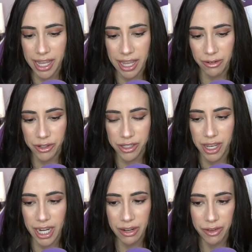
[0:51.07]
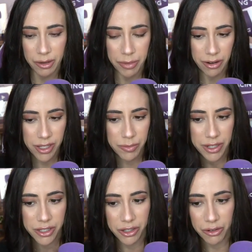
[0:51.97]
and it was just kind of an
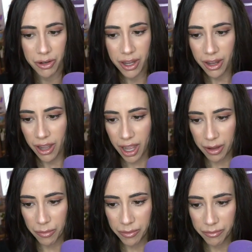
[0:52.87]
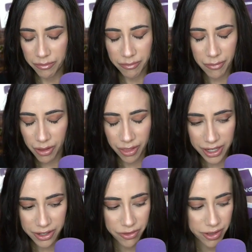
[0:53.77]
embarrassment to a lot
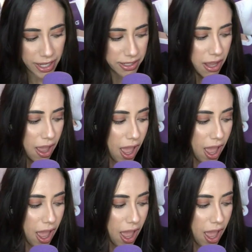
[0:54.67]
of different things.